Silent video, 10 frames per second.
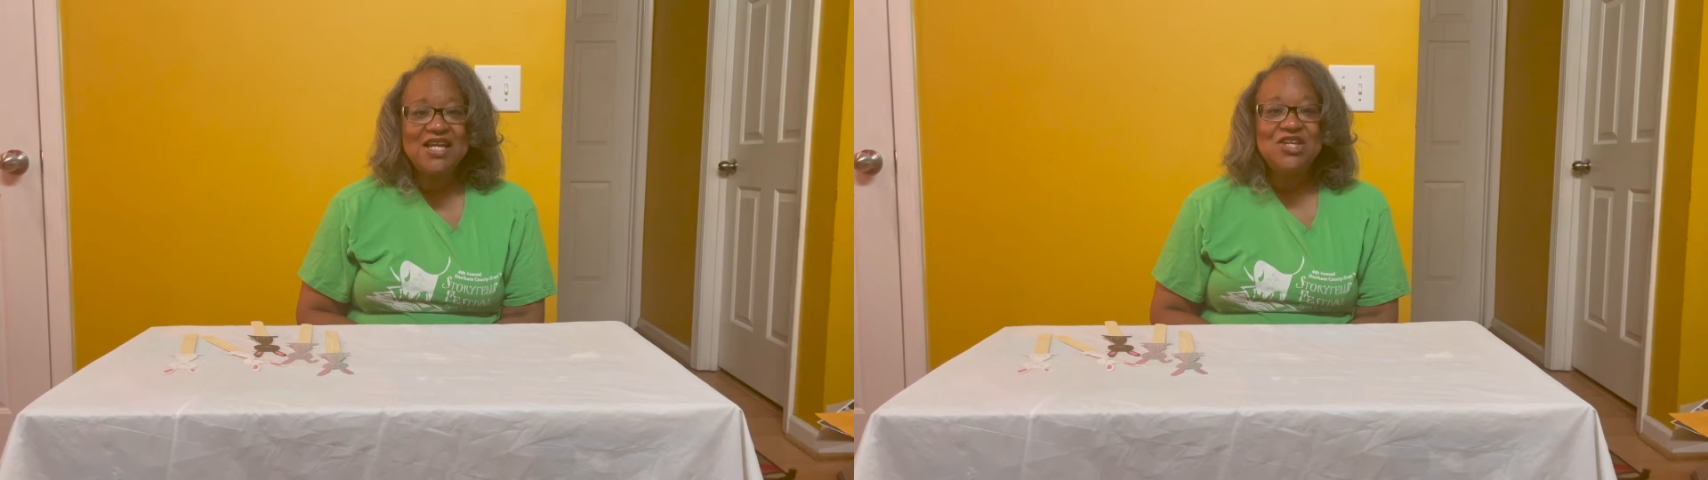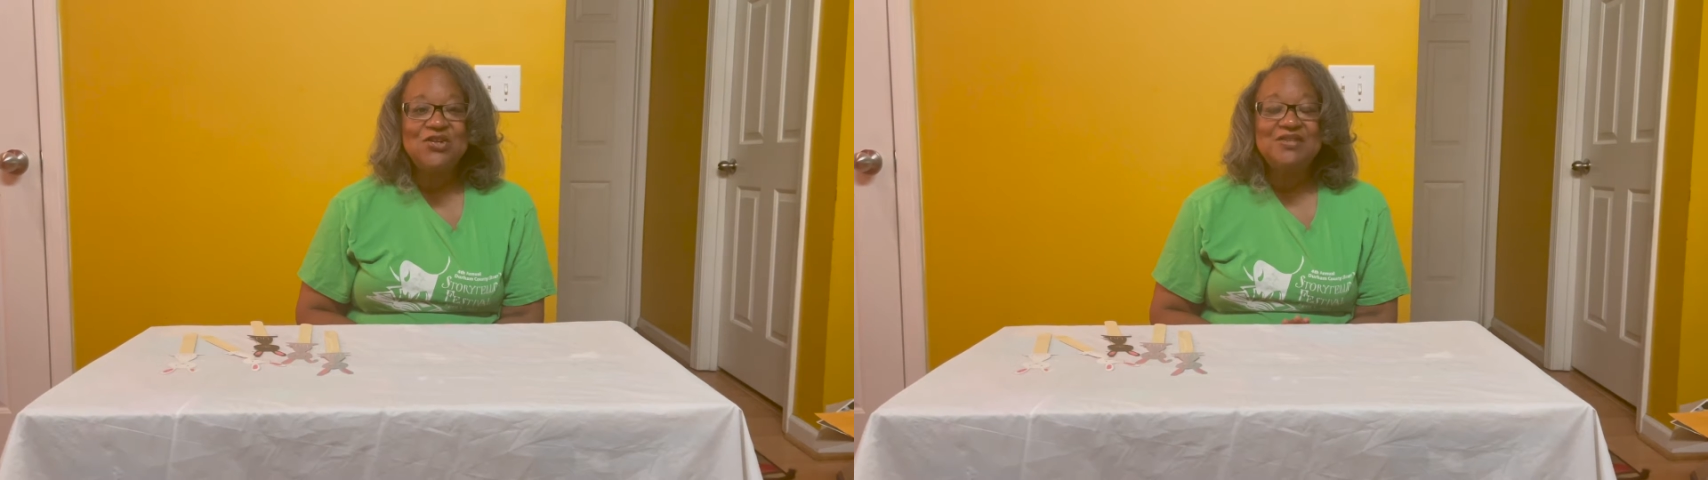
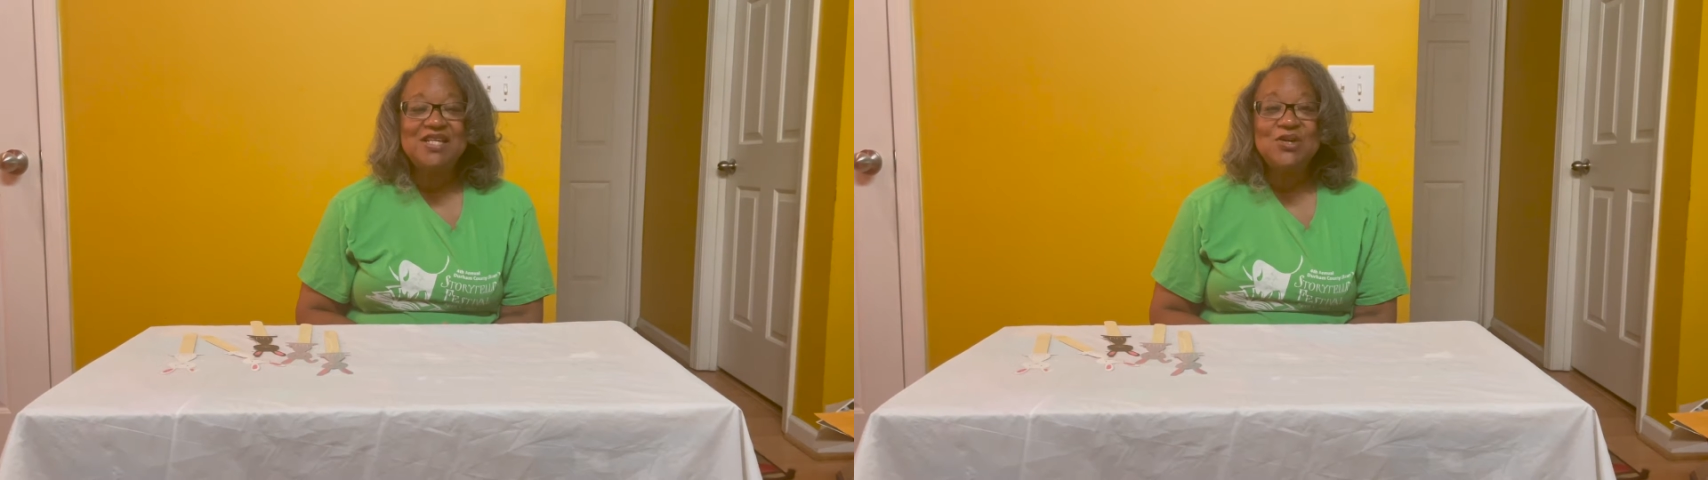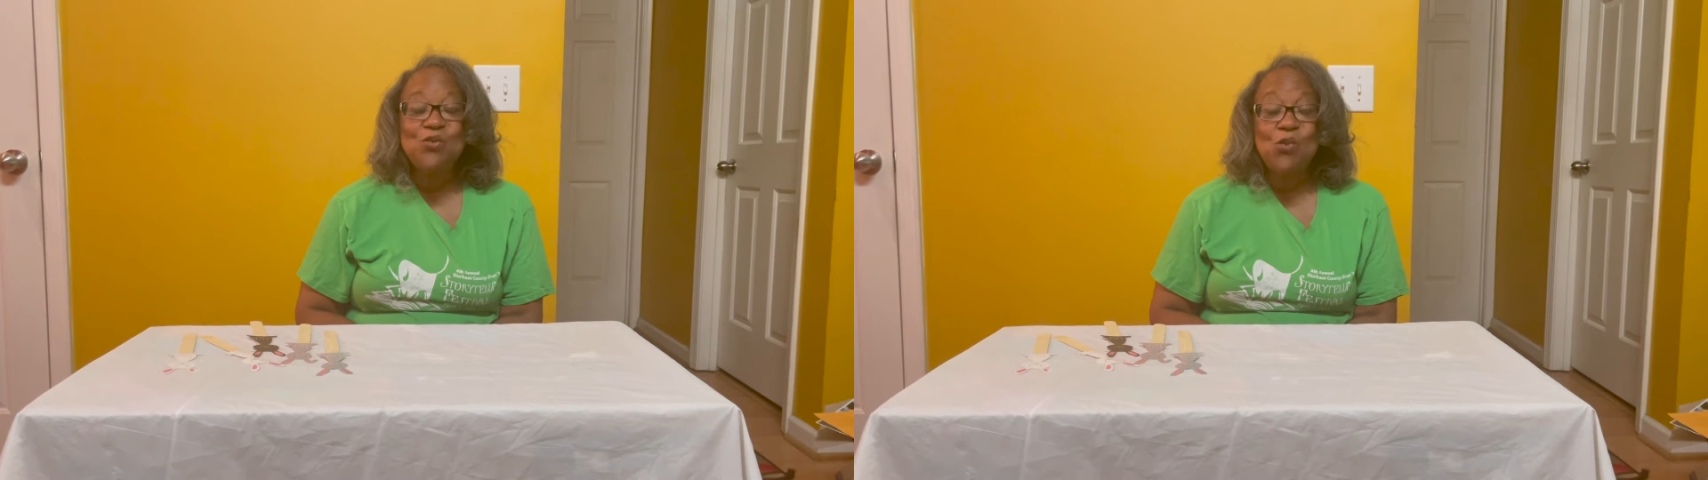
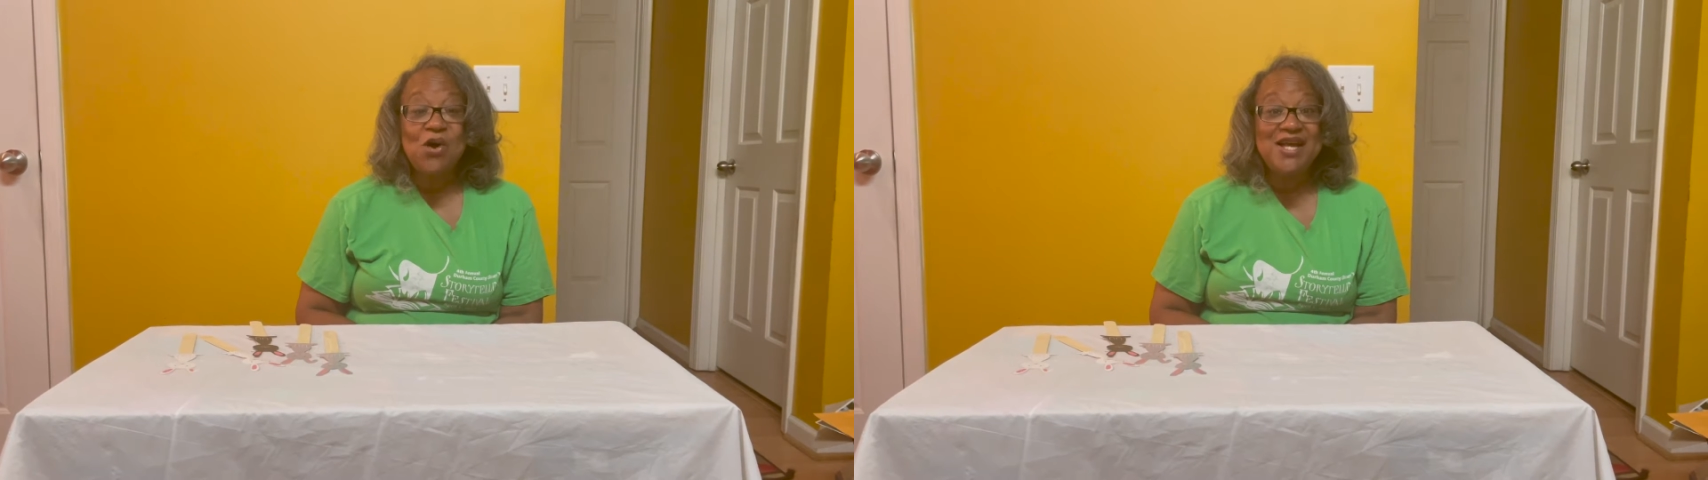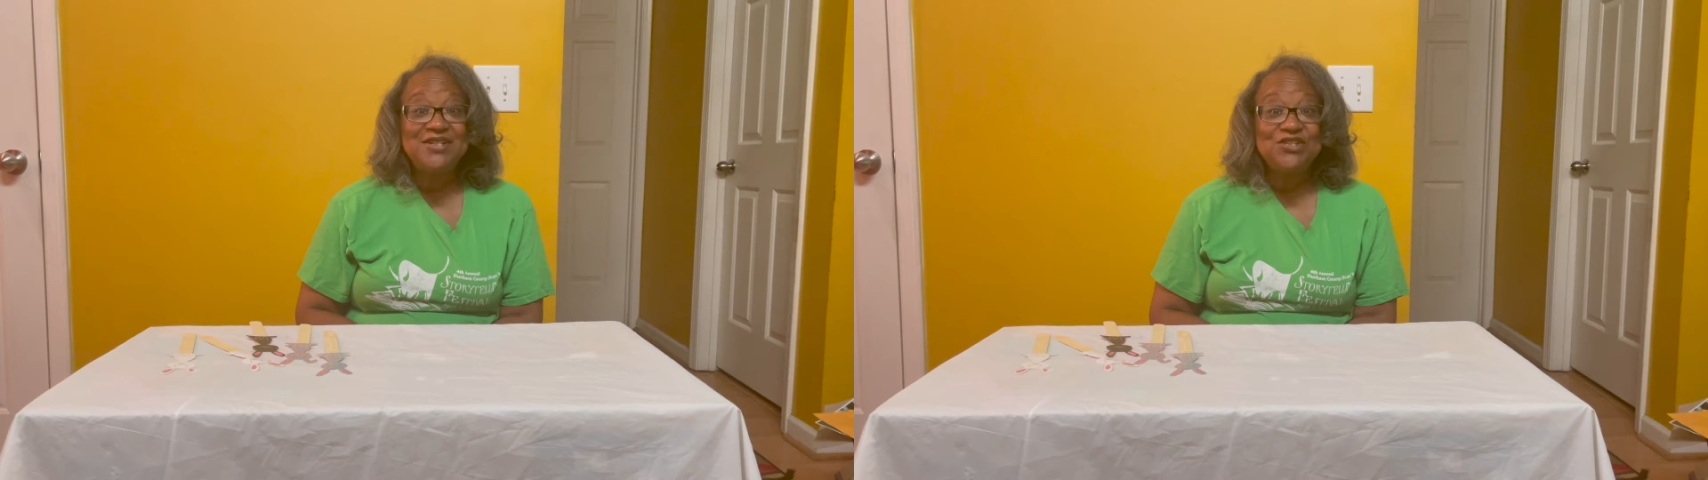using
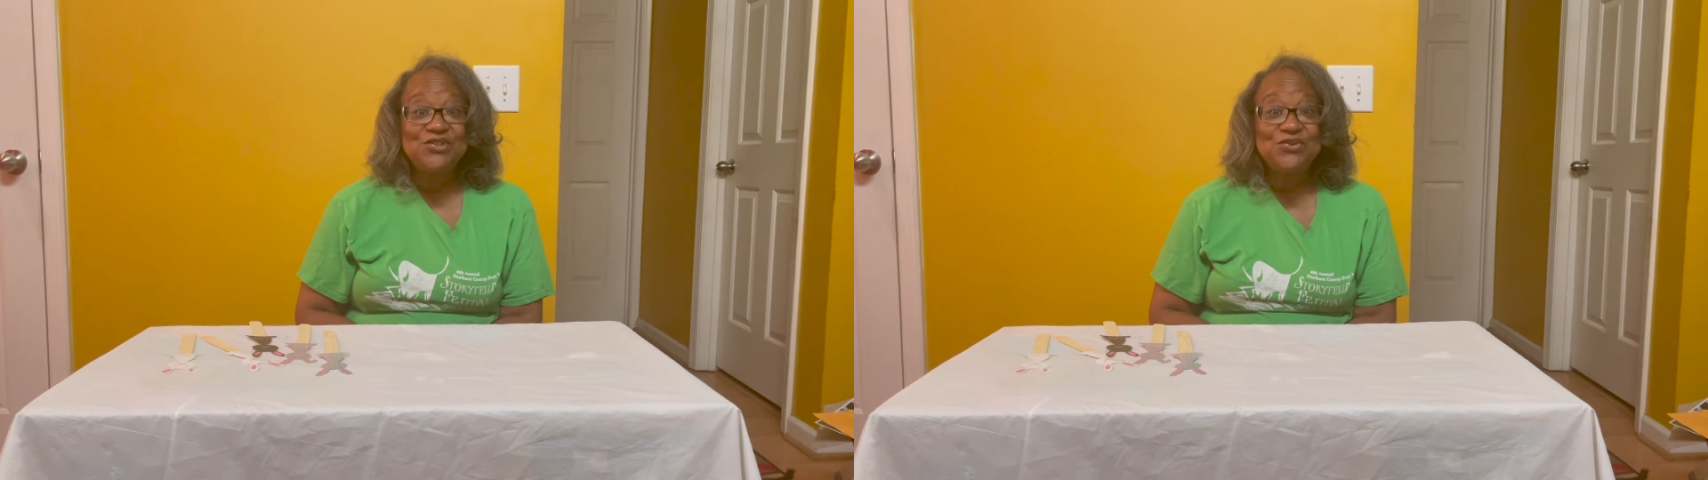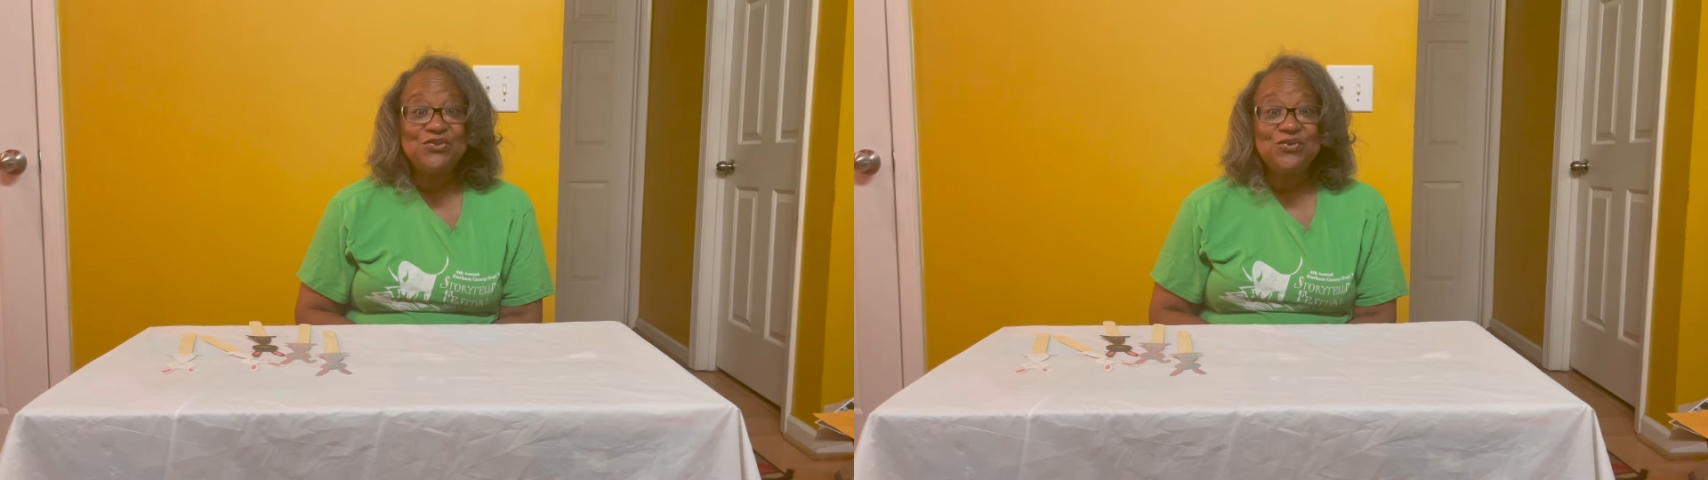one, two,